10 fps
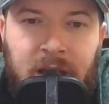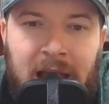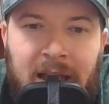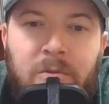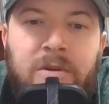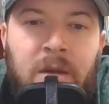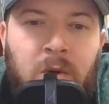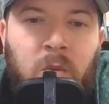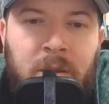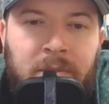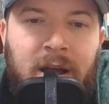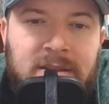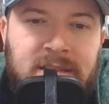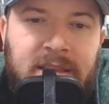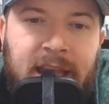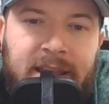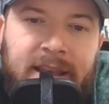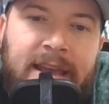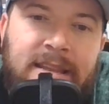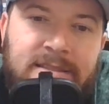I would, number one, posit that
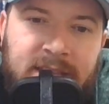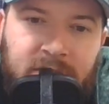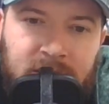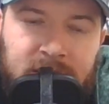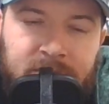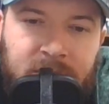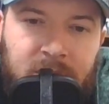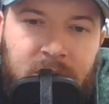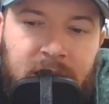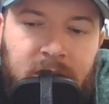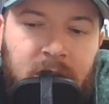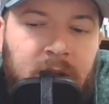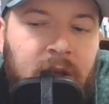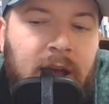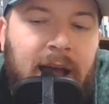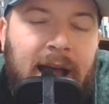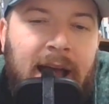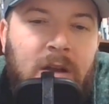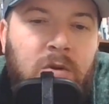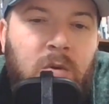in 80-70, okay?
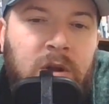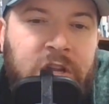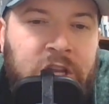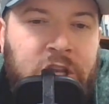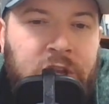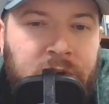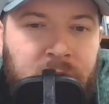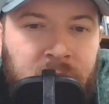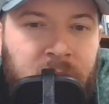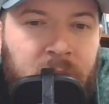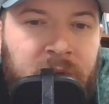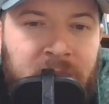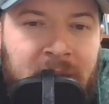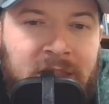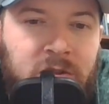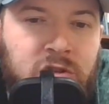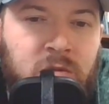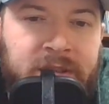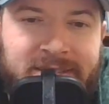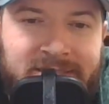I don't know what to do with Matthew
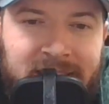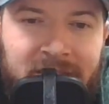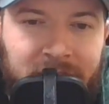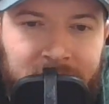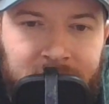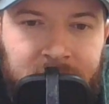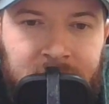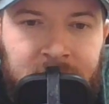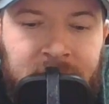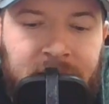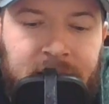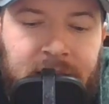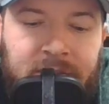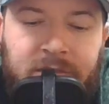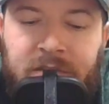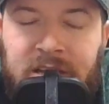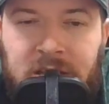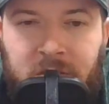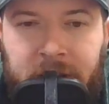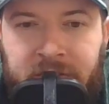27,
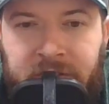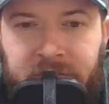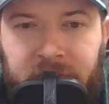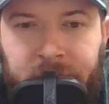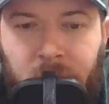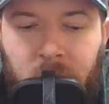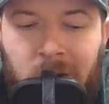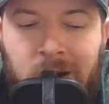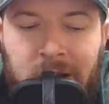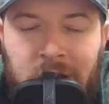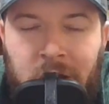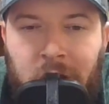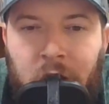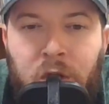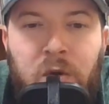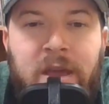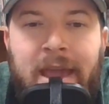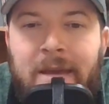53 and 54. Who